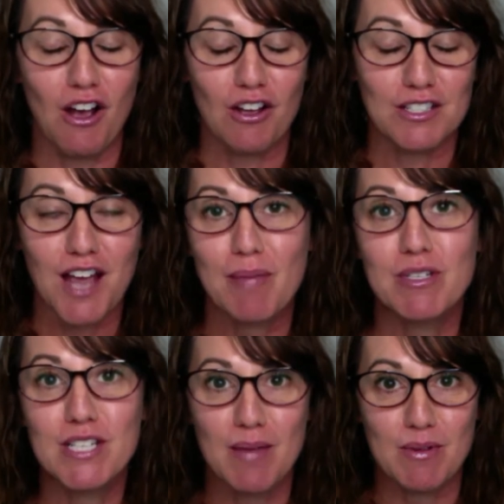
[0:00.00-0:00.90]
time
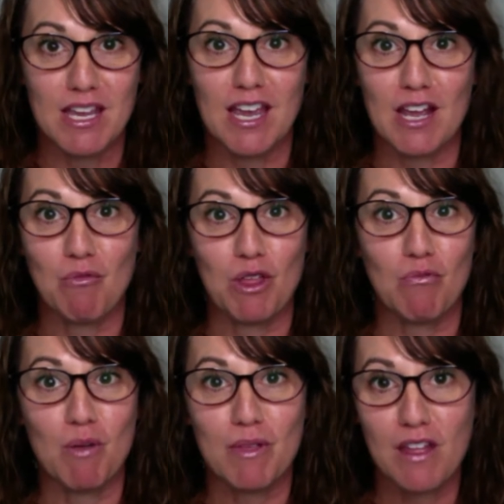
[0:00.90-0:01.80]
and time again with
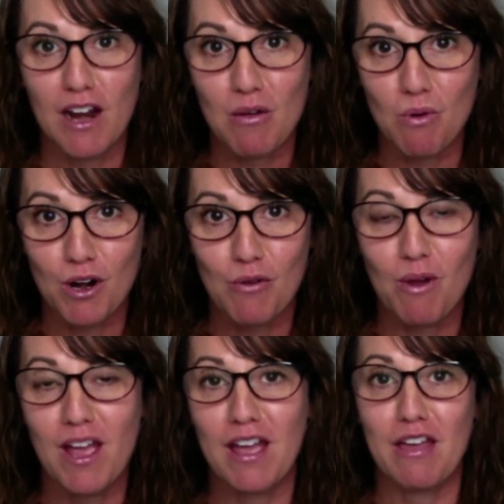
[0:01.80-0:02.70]
women that I work
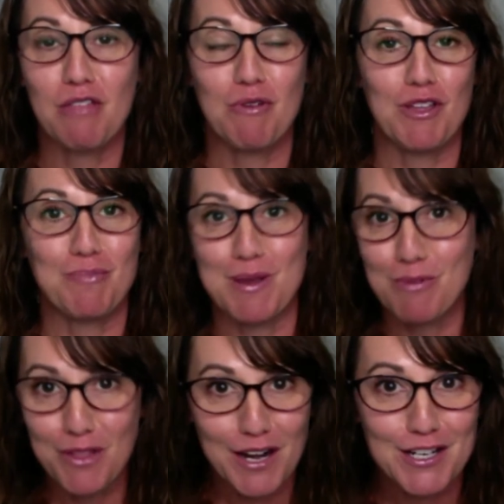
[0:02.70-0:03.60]
with
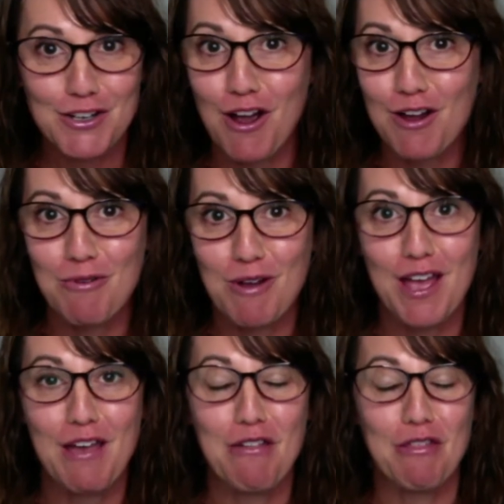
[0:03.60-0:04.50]
people that I talk
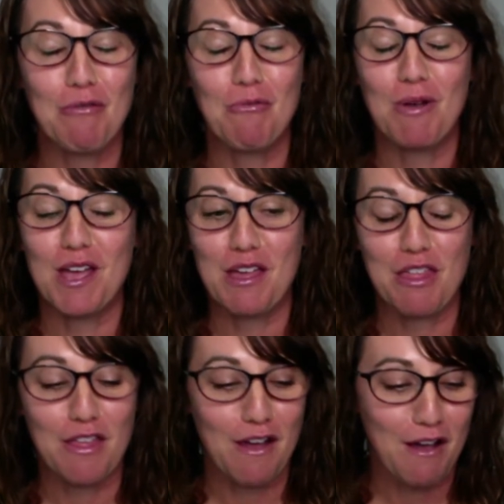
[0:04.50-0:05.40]
with
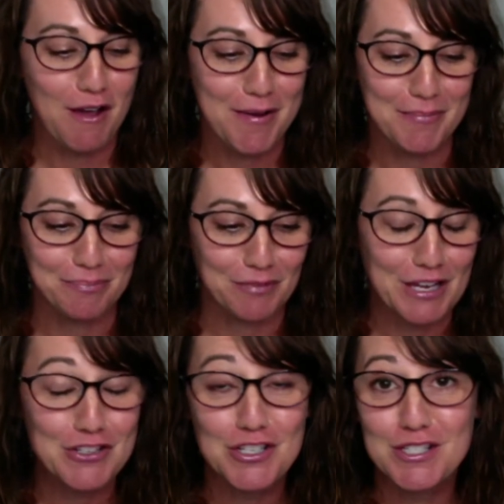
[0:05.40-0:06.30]

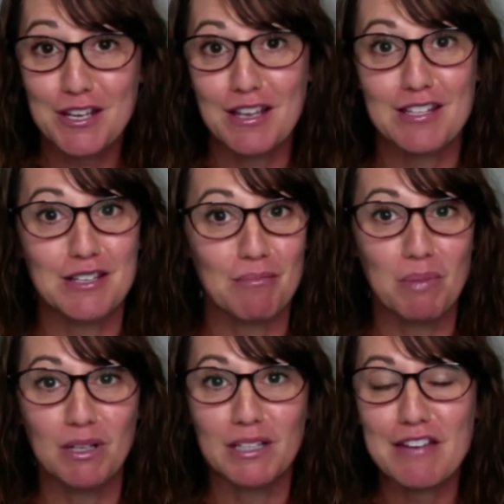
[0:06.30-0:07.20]
it's a
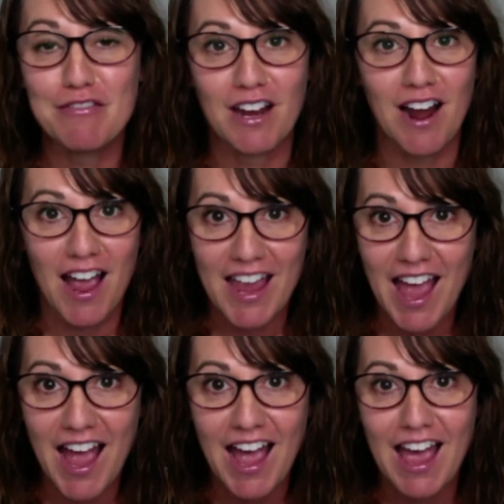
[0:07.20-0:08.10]
belief that I
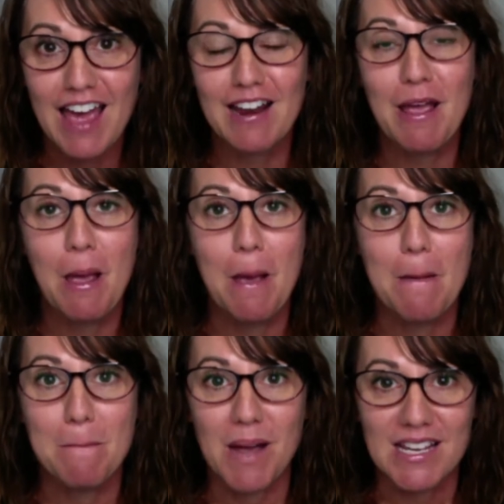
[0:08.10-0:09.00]
had
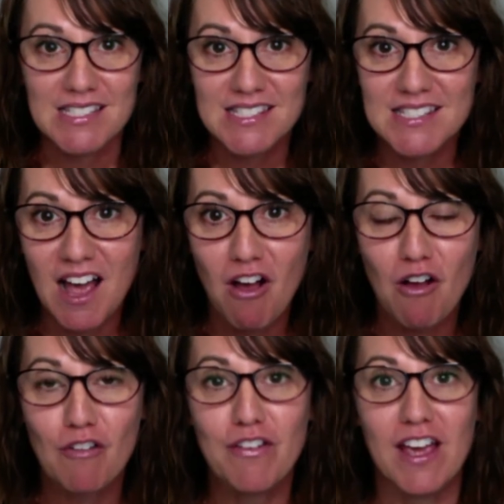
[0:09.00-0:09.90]

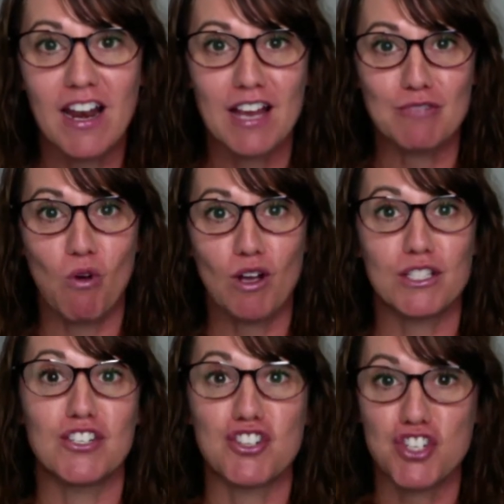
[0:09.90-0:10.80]
myself, and I want
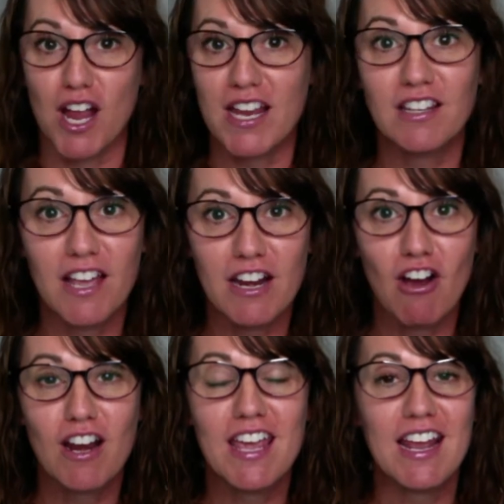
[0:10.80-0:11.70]
to shine light
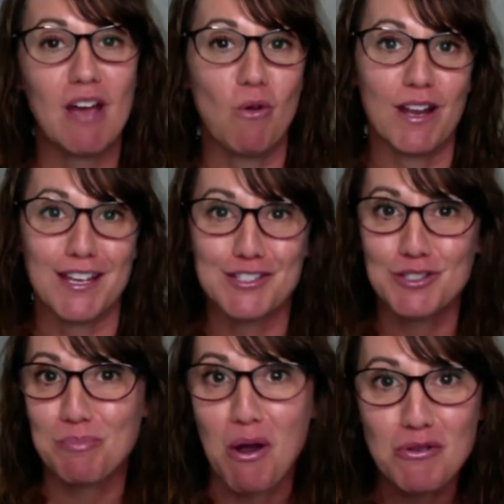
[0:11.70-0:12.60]
on it. I want to
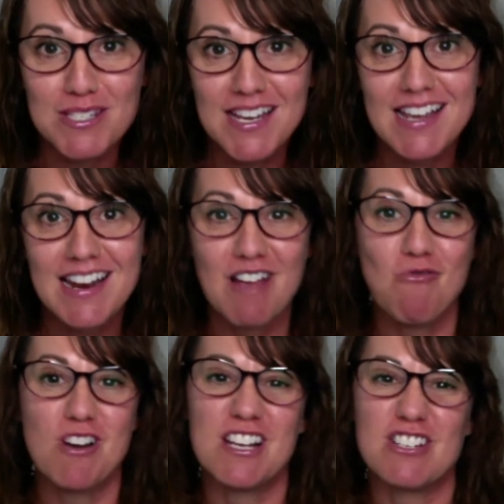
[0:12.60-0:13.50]
expose it. I
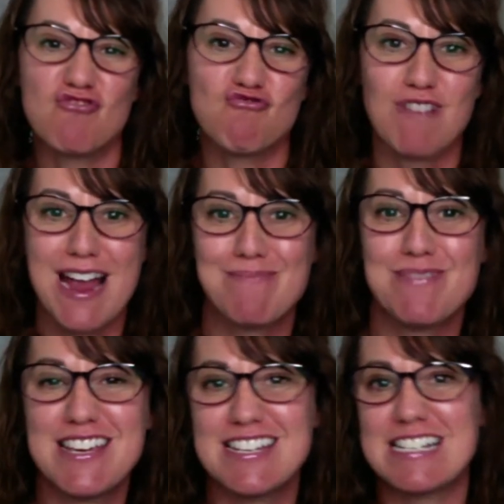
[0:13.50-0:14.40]
want to grab
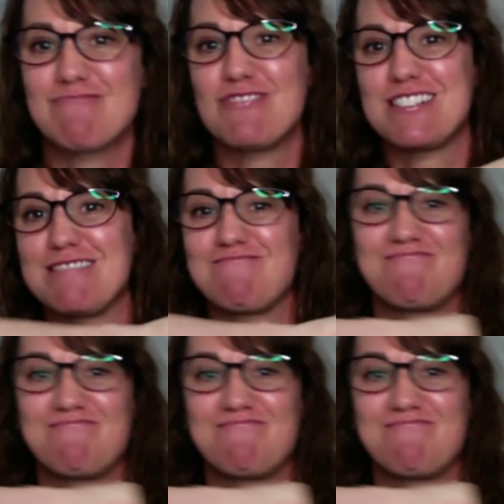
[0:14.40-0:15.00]
it, and I want to